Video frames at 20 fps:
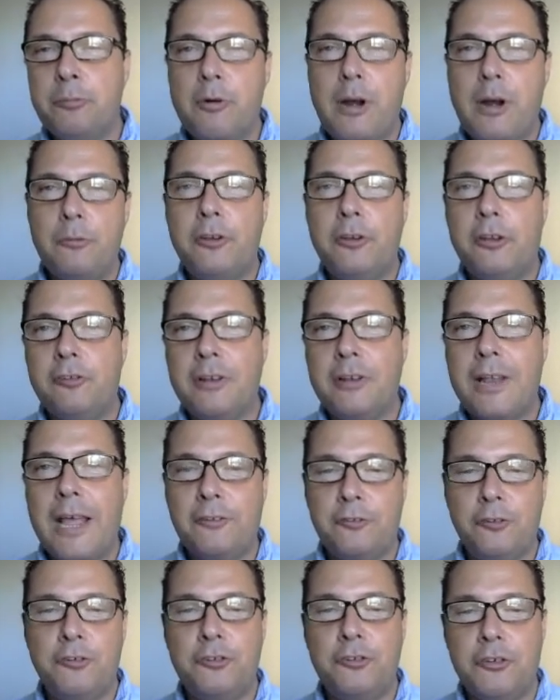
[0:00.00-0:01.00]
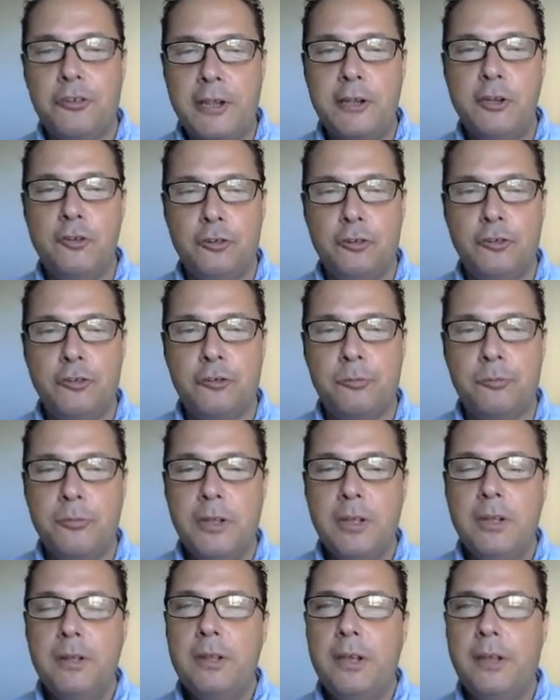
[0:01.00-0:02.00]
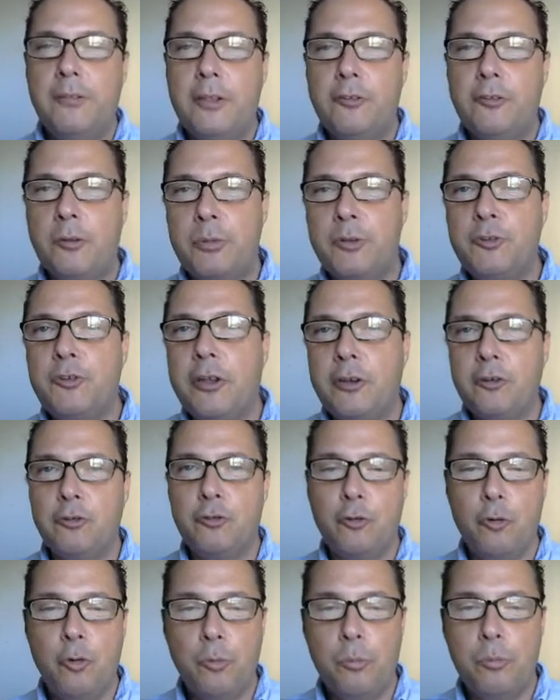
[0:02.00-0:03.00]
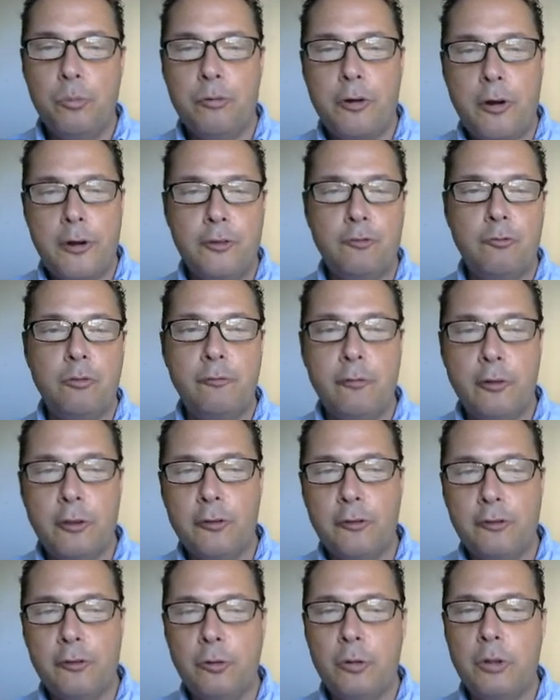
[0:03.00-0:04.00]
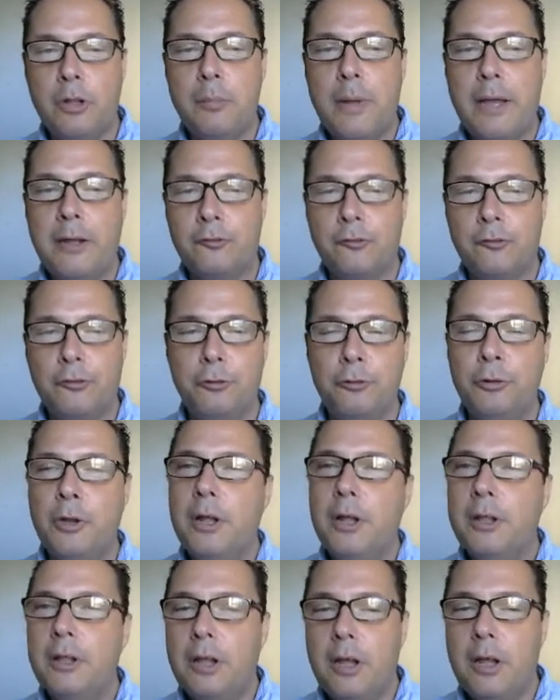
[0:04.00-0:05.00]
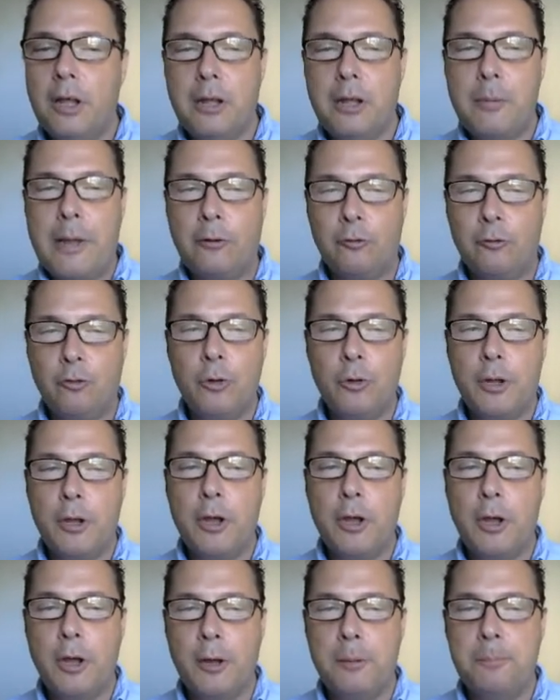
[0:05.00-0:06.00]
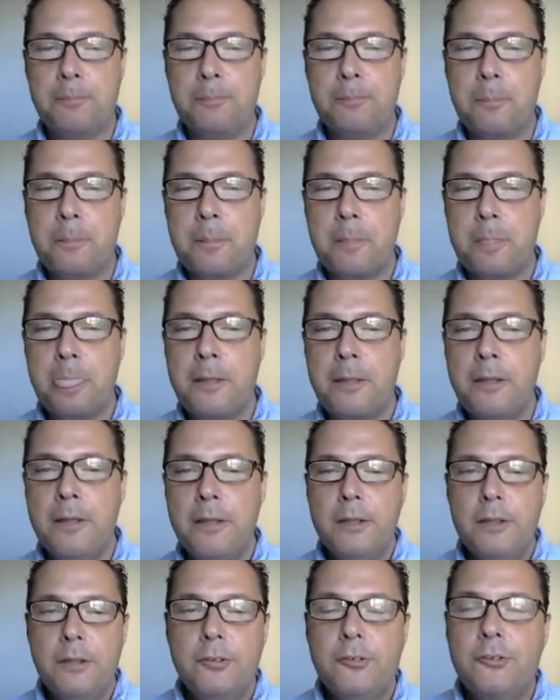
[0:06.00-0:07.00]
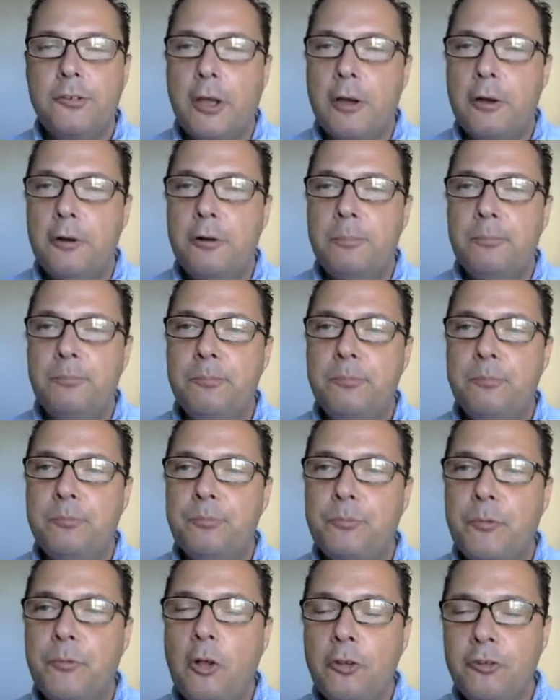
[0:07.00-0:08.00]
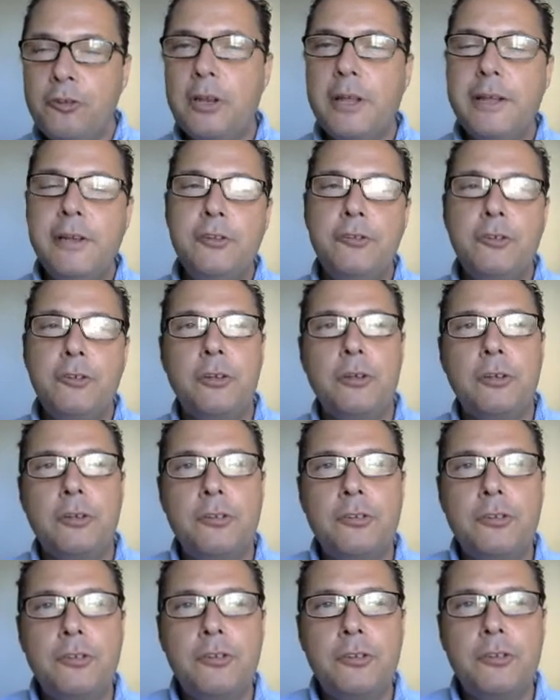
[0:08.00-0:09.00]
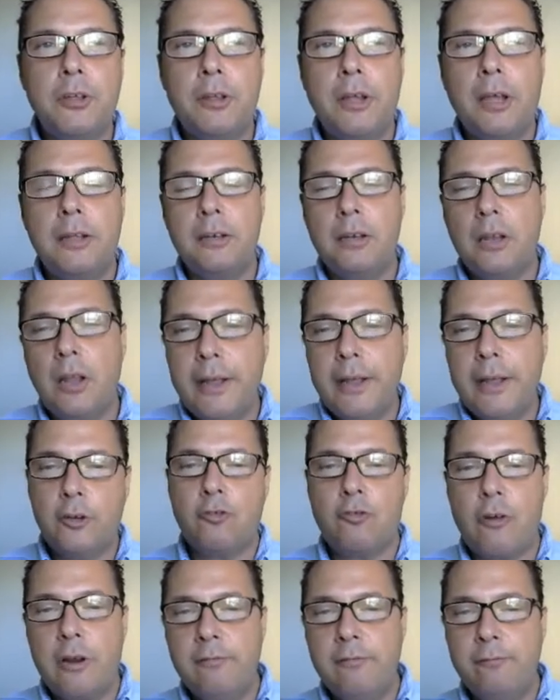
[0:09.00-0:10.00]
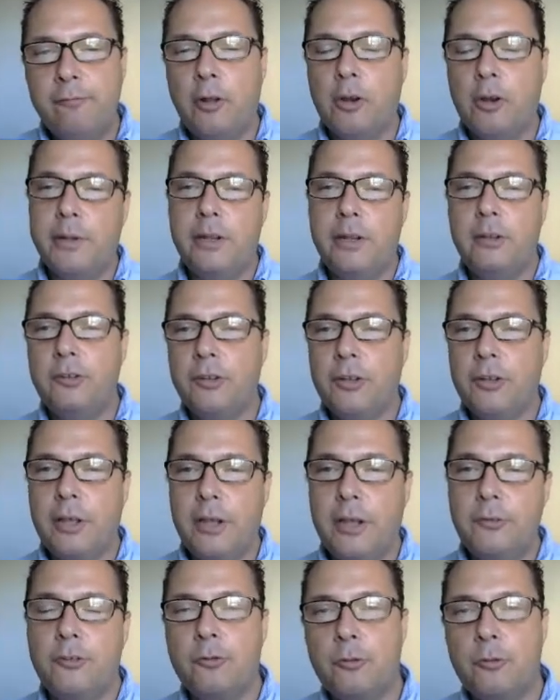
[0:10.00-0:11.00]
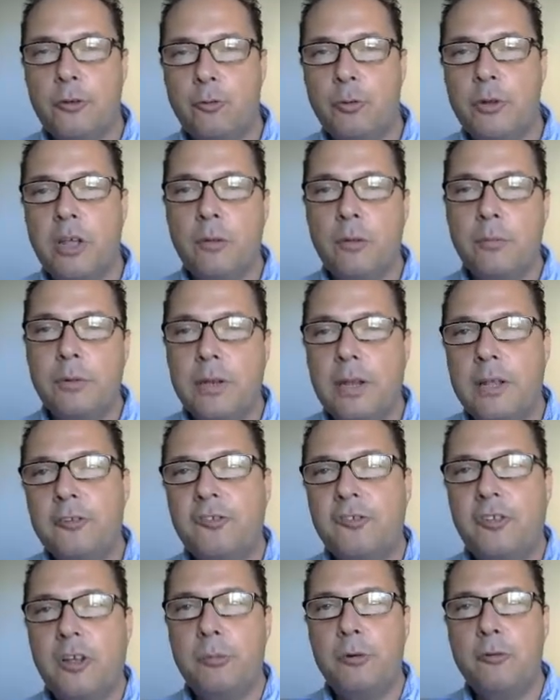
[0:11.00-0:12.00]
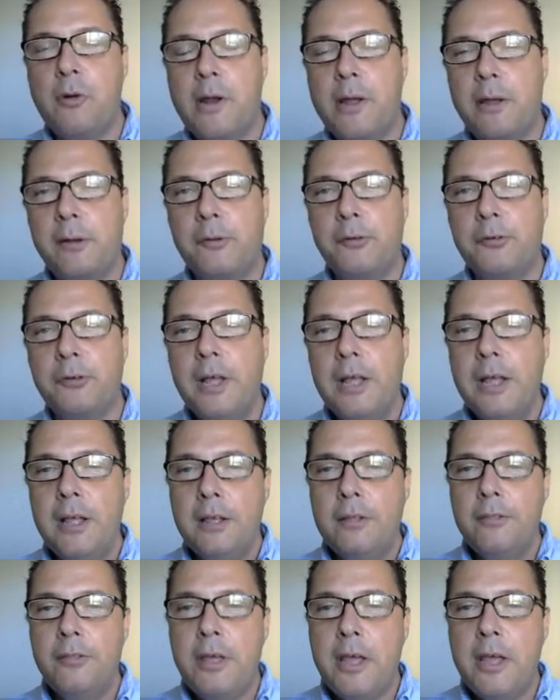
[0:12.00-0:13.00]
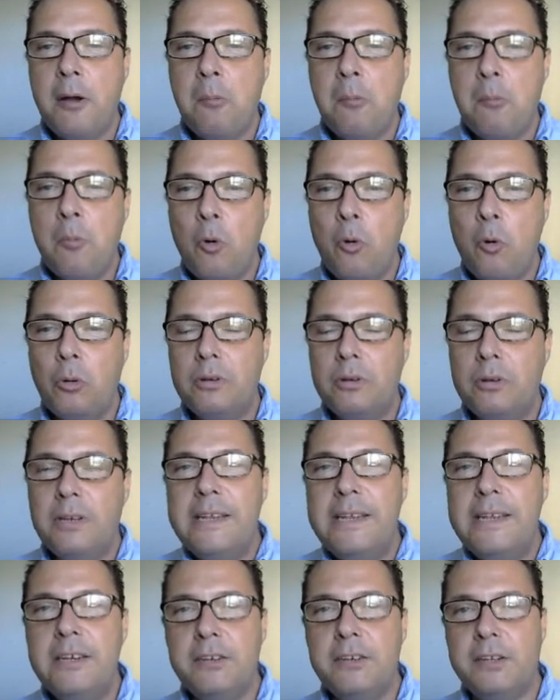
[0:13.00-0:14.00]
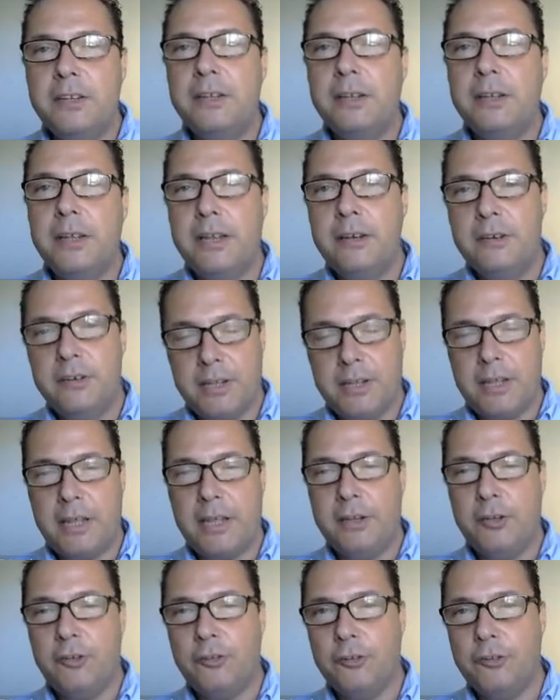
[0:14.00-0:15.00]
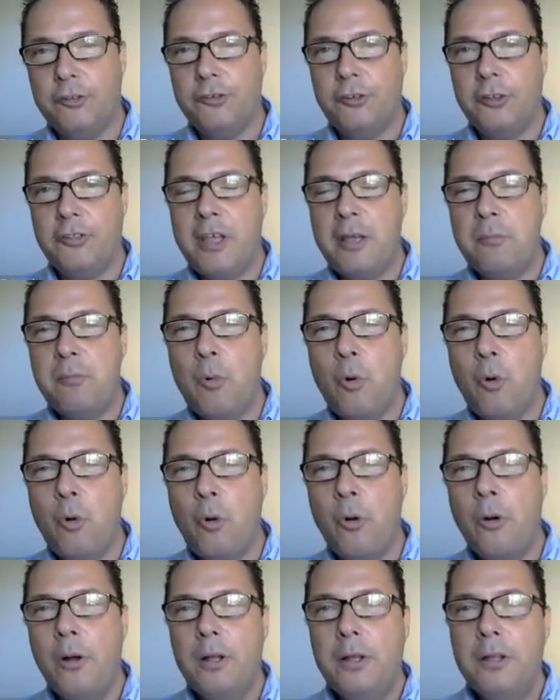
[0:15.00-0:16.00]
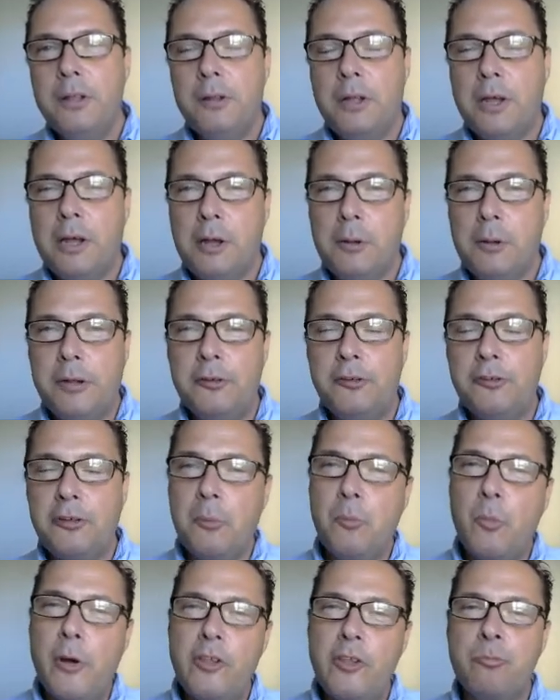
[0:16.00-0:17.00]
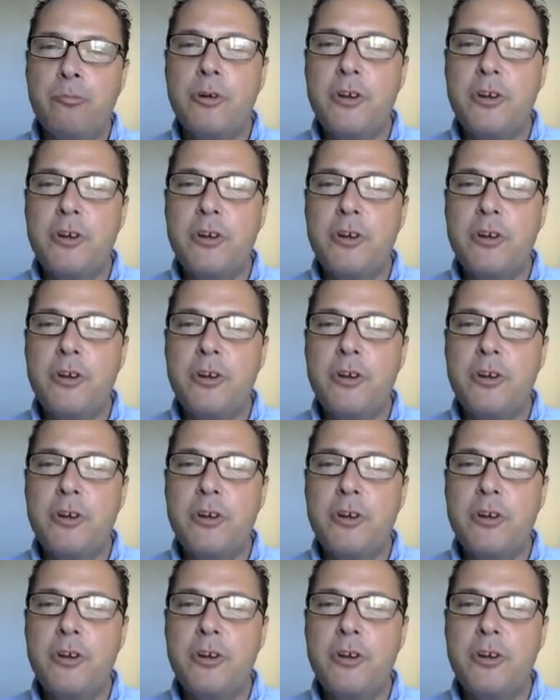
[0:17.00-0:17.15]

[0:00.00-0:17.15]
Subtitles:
perhaps in its latter stages, and there's a potential price reversal about to occur. So, oscillators, unlike trend-following indicators, which we covered last time around, they are more leading indicators. So they're more, in some ways,